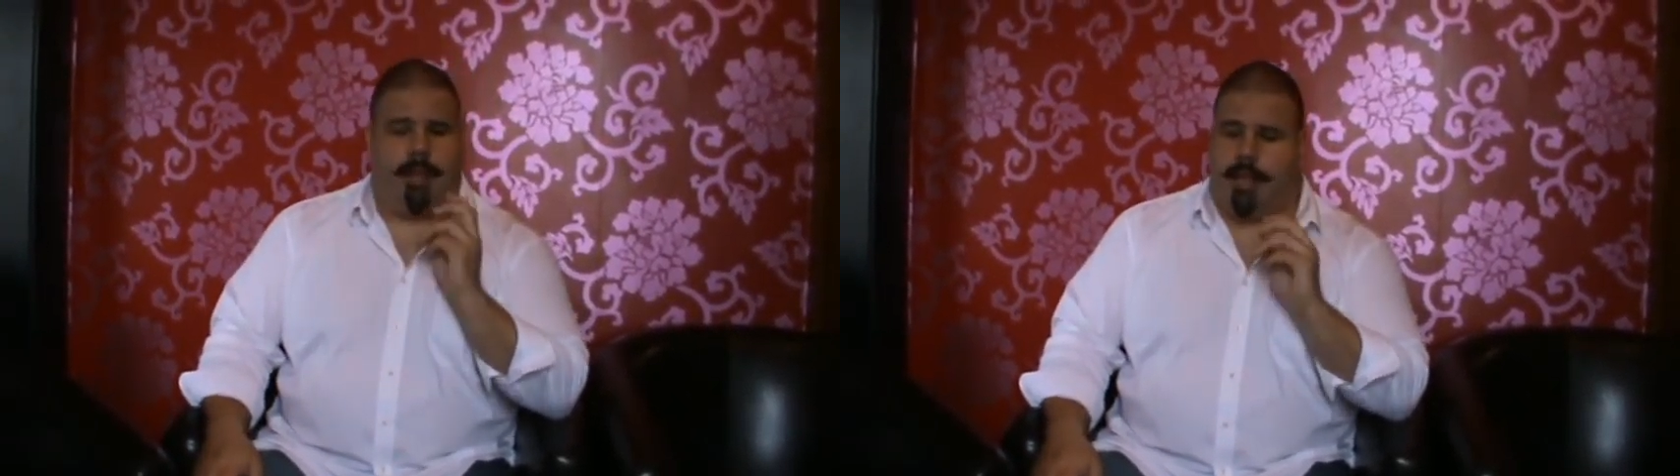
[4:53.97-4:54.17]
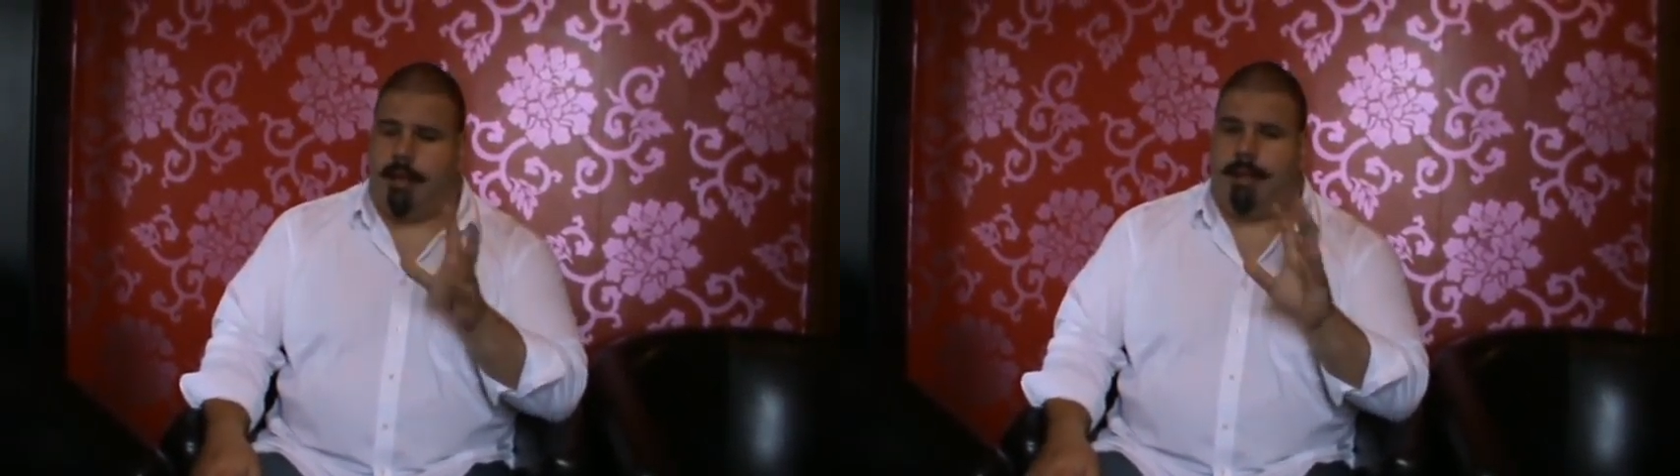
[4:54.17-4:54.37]

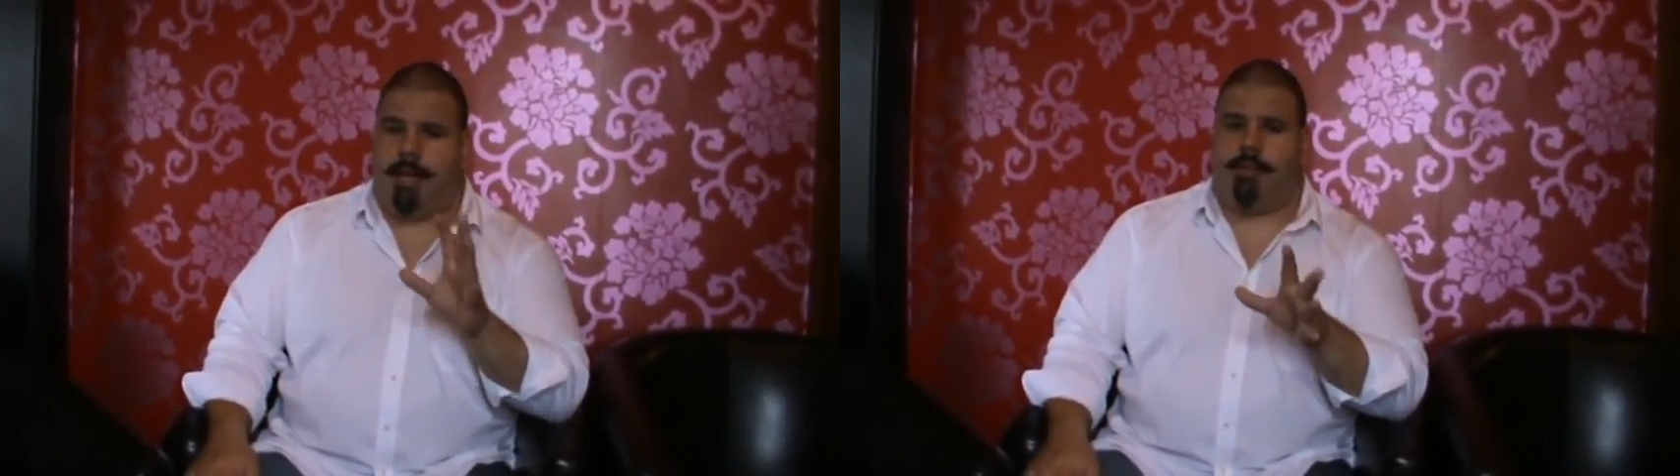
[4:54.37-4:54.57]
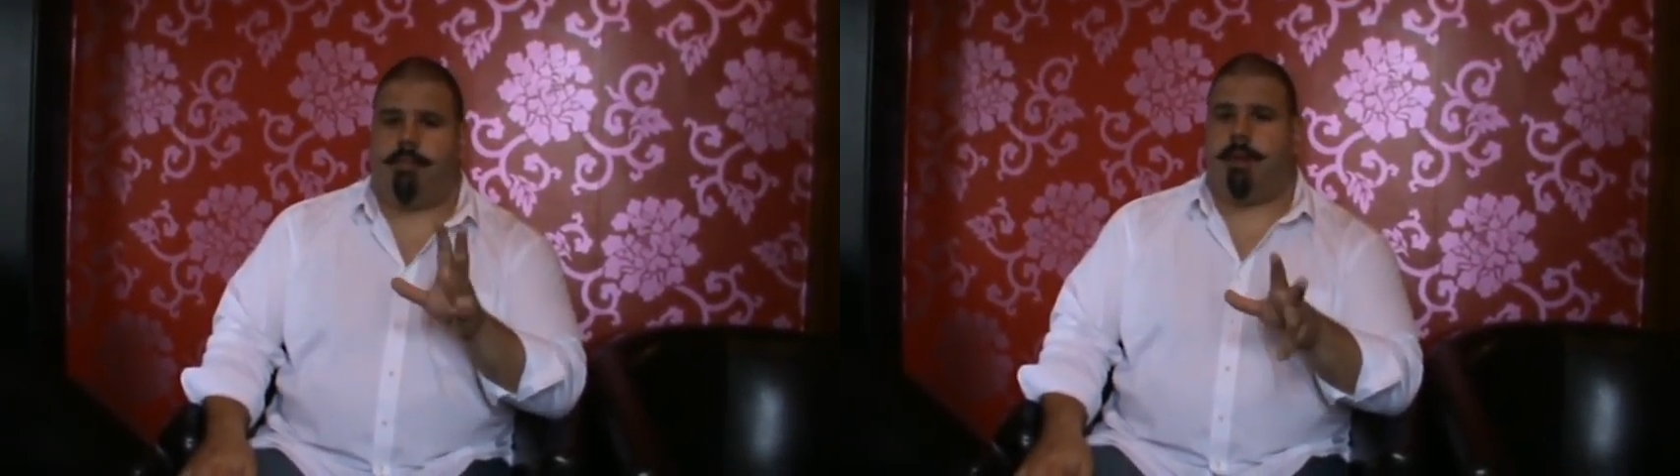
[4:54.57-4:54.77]
and go
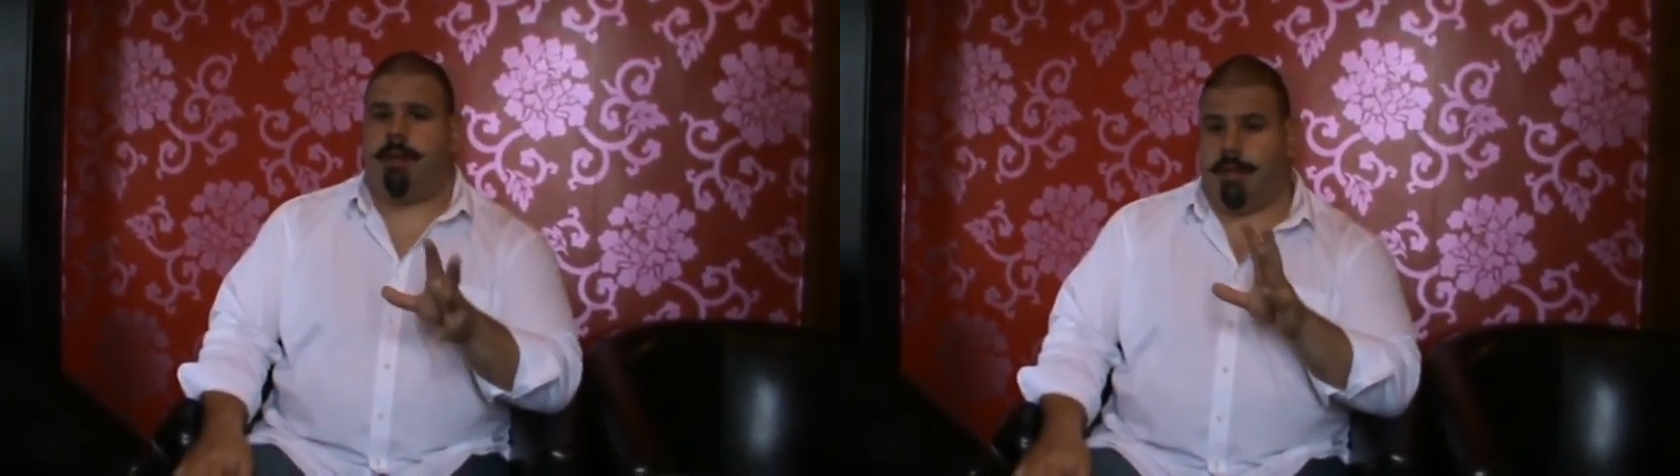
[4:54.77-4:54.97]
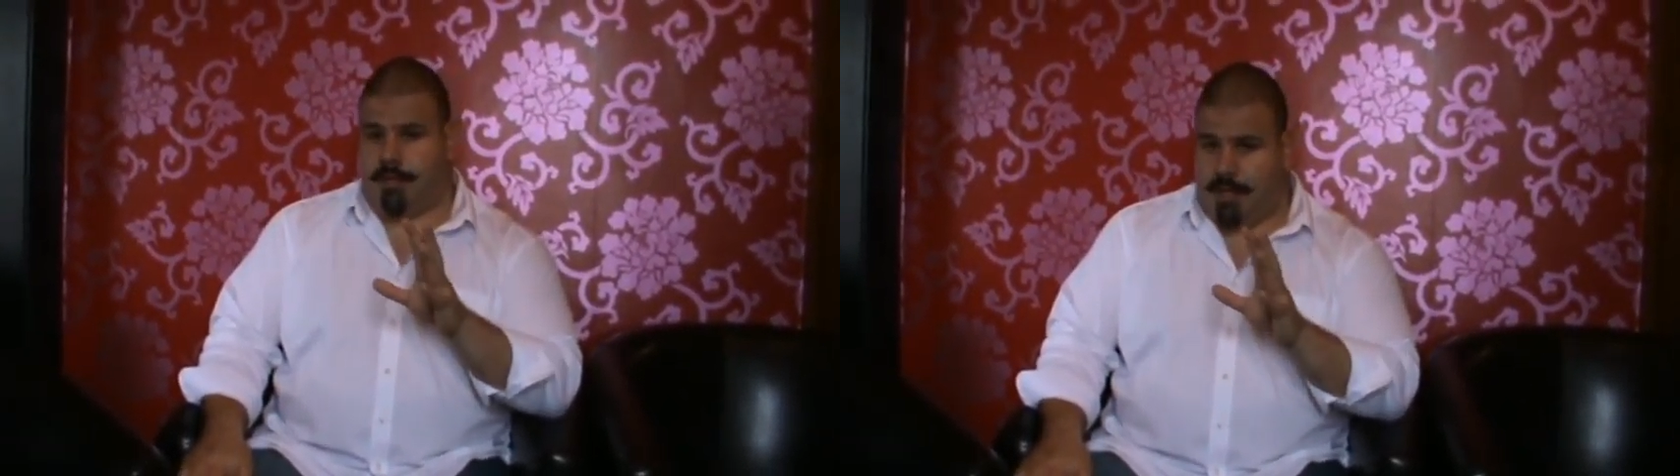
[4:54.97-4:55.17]
ahead and
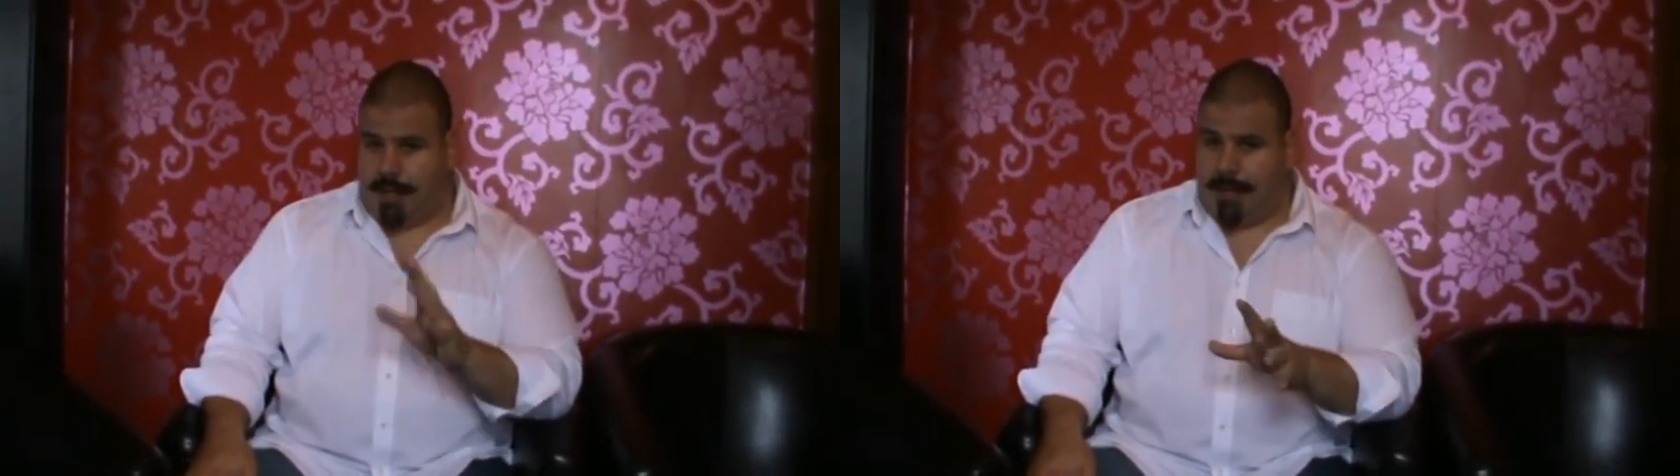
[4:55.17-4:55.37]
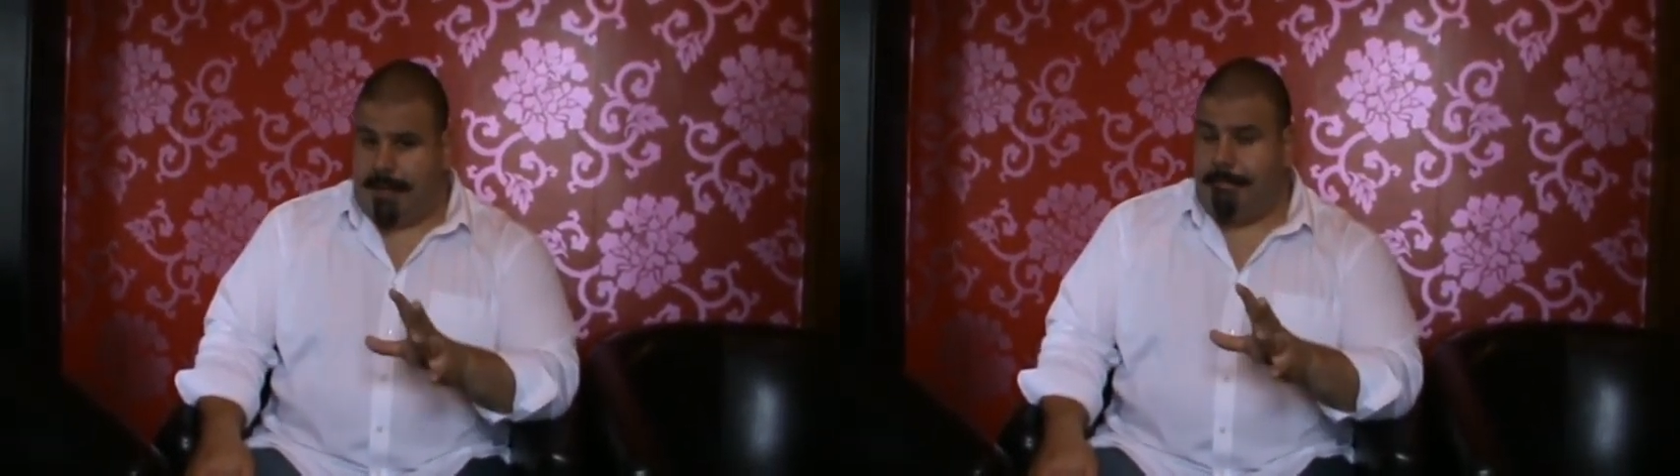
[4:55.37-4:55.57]
smoke your
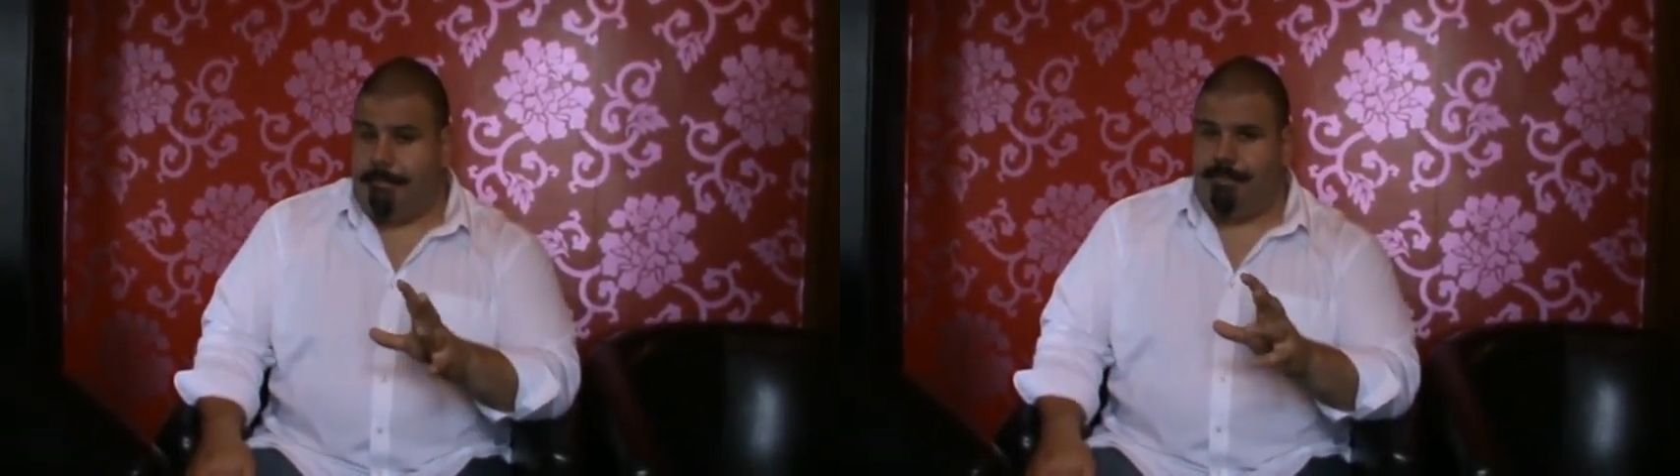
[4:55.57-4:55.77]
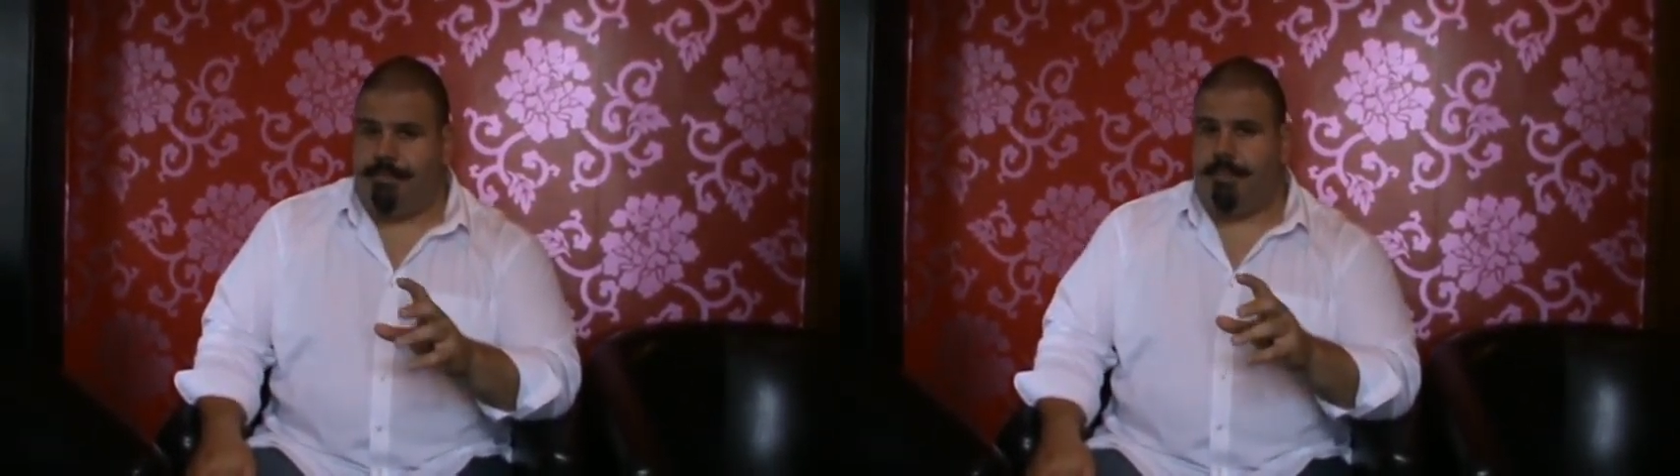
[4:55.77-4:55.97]
cigar.
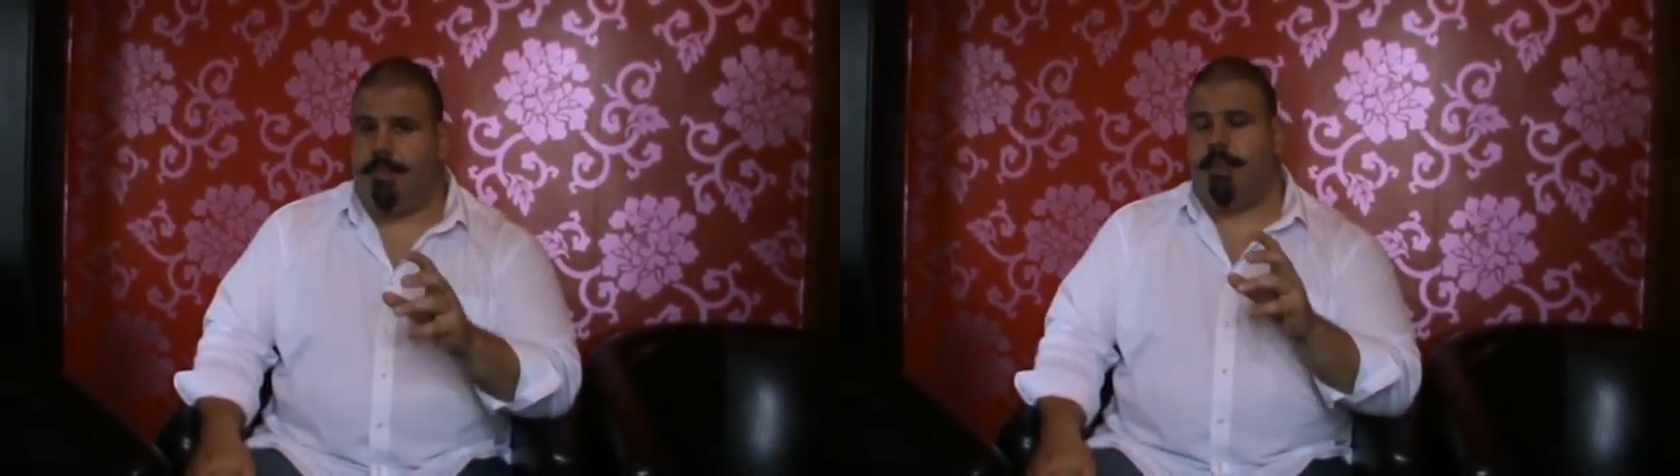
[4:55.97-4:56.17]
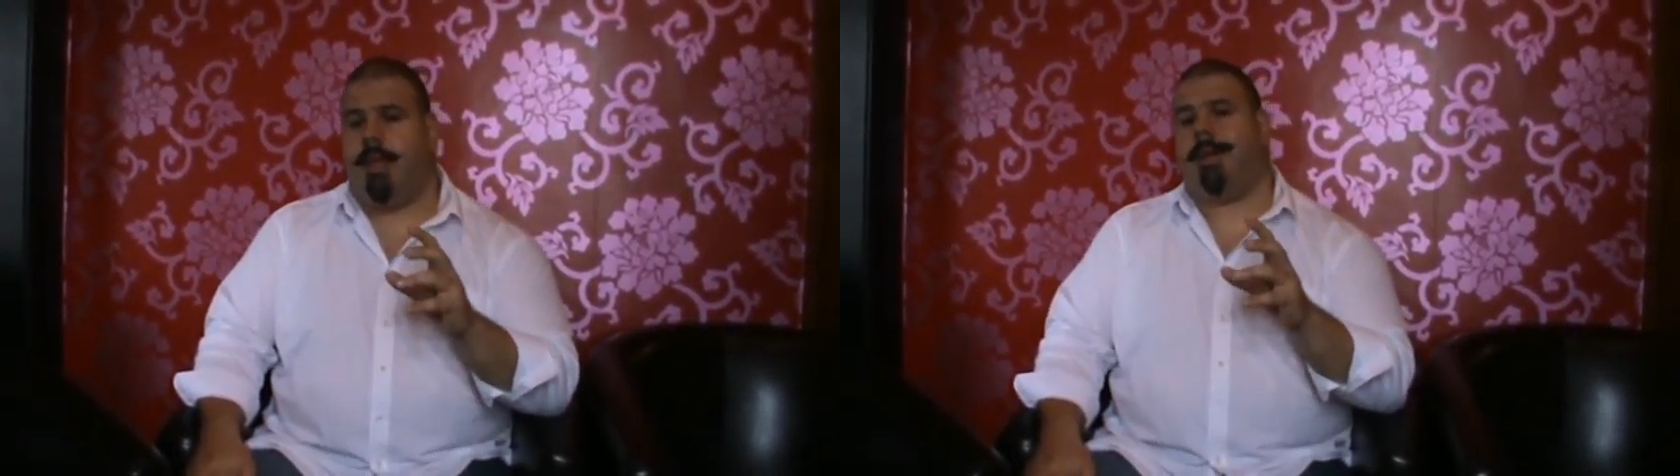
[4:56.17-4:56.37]

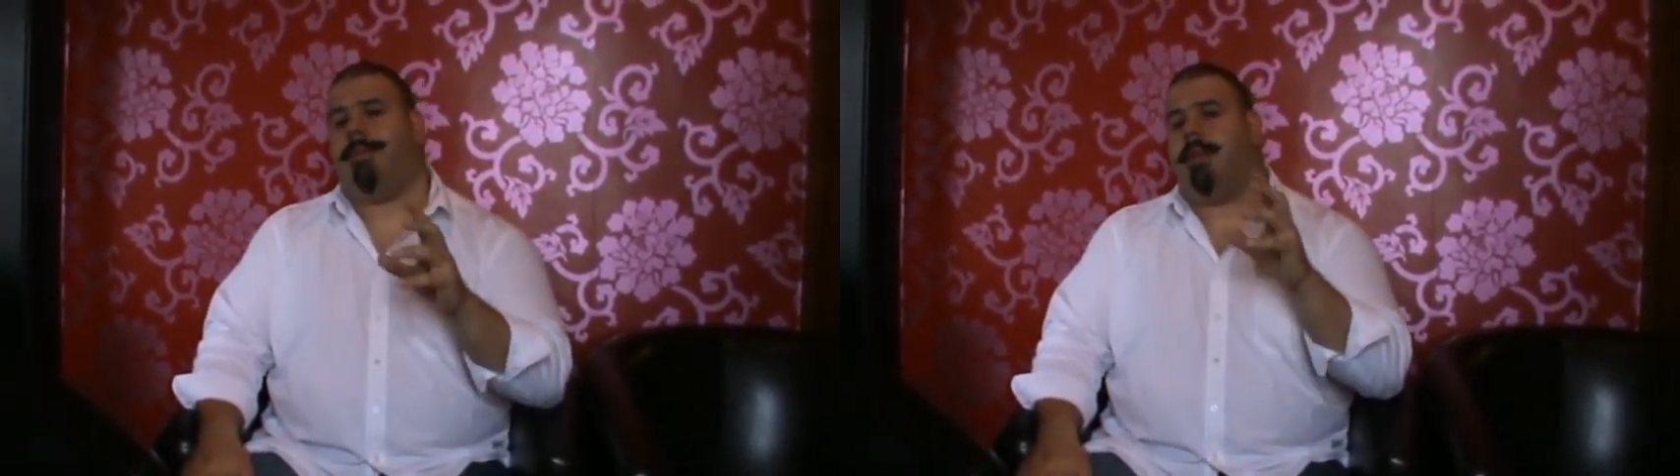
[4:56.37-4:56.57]
Now,